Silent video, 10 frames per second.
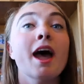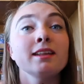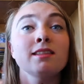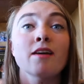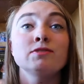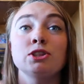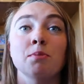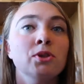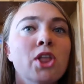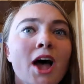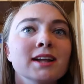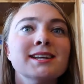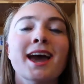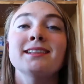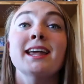I loved the
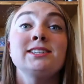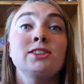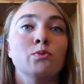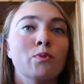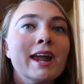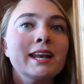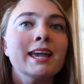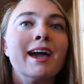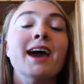plot, I liked the writing,